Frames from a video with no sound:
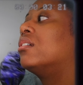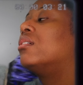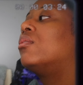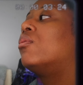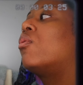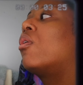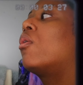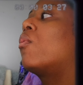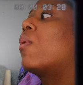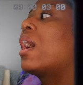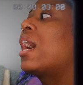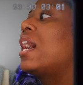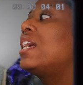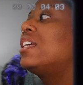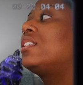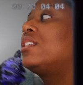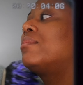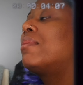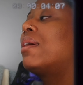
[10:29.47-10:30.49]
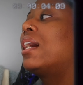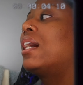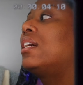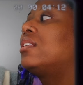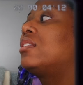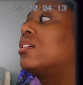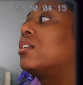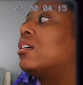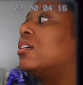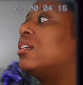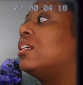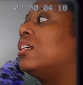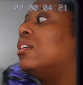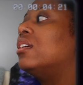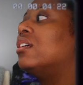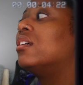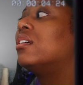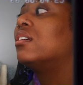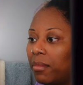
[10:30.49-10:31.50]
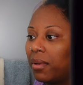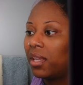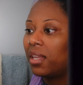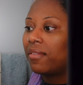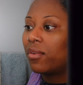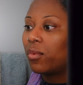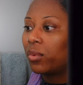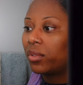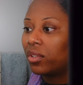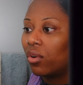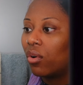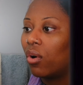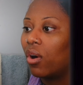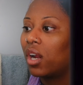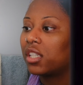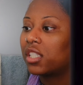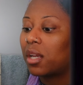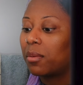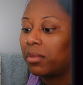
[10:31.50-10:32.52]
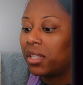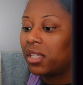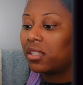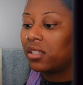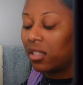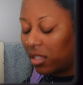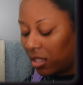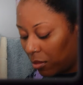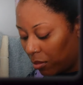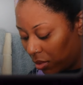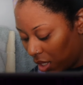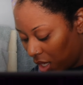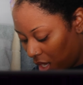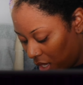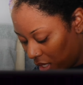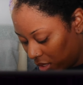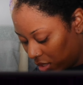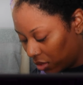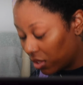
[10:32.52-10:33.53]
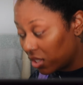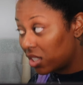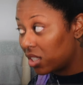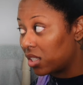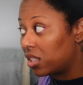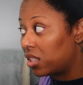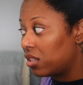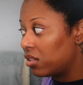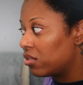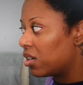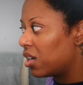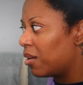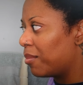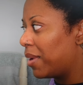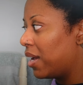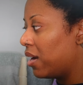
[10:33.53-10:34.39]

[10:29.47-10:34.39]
Well, why isn't mine turning? But even with the orange, I bleached it to blonde, so it should still come